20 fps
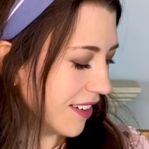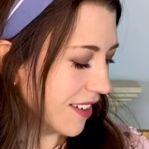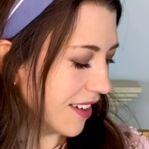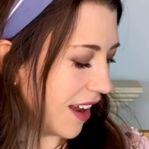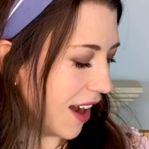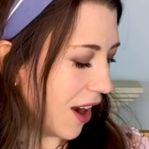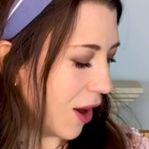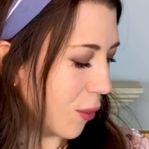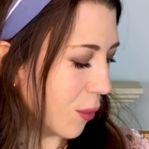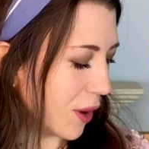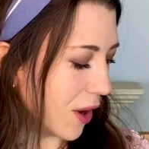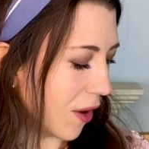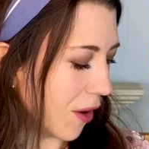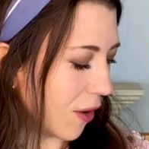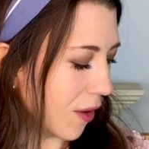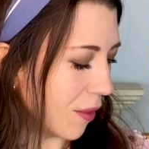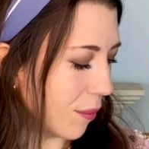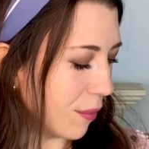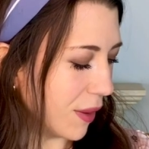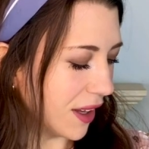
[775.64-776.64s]
now we
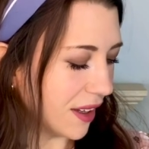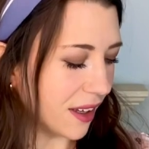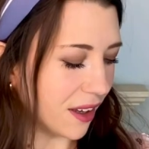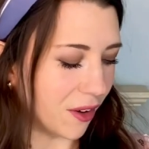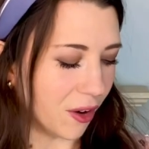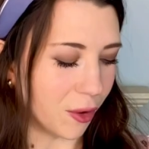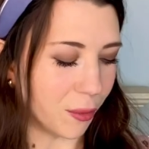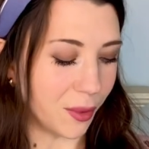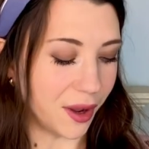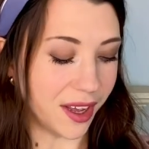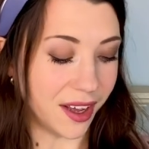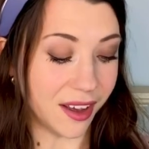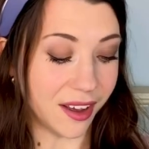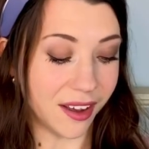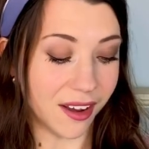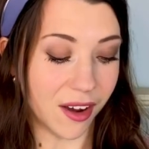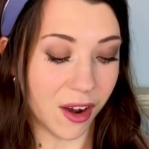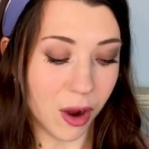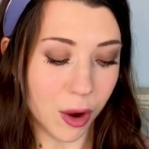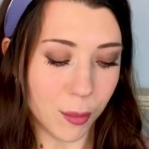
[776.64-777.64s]
are making our
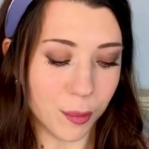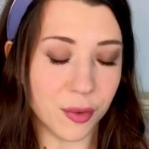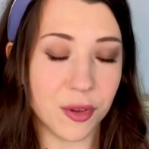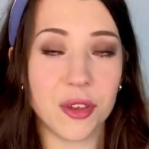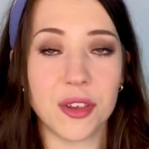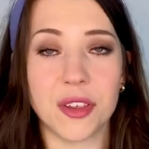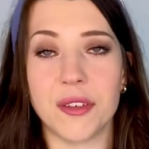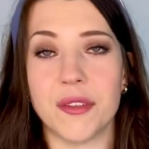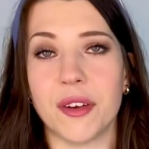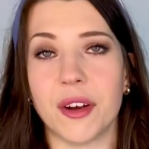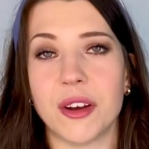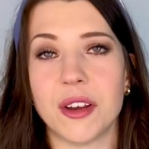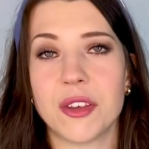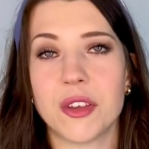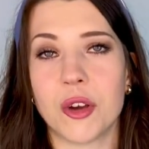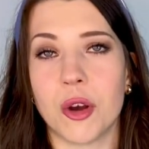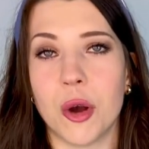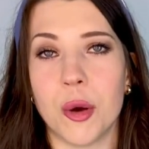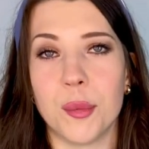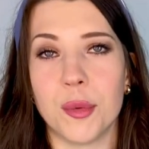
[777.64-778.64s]
way up to the very
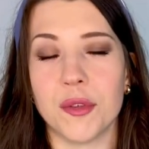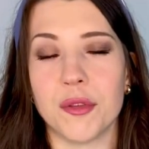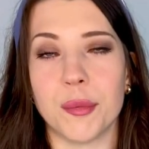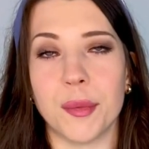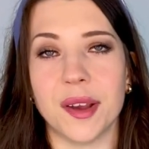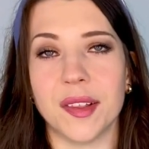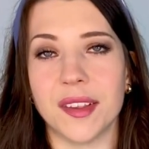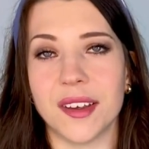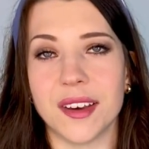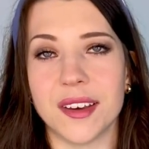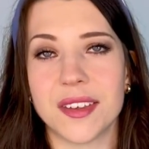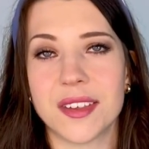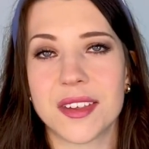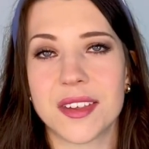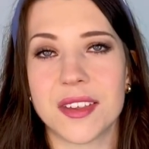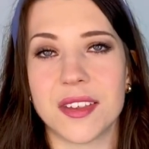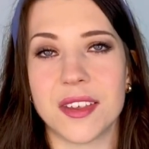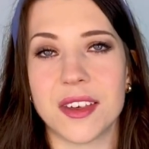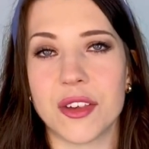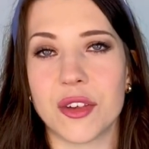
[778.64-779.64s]
top of my
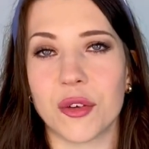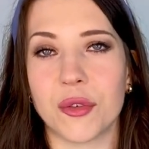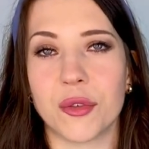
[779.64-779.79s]
list. These are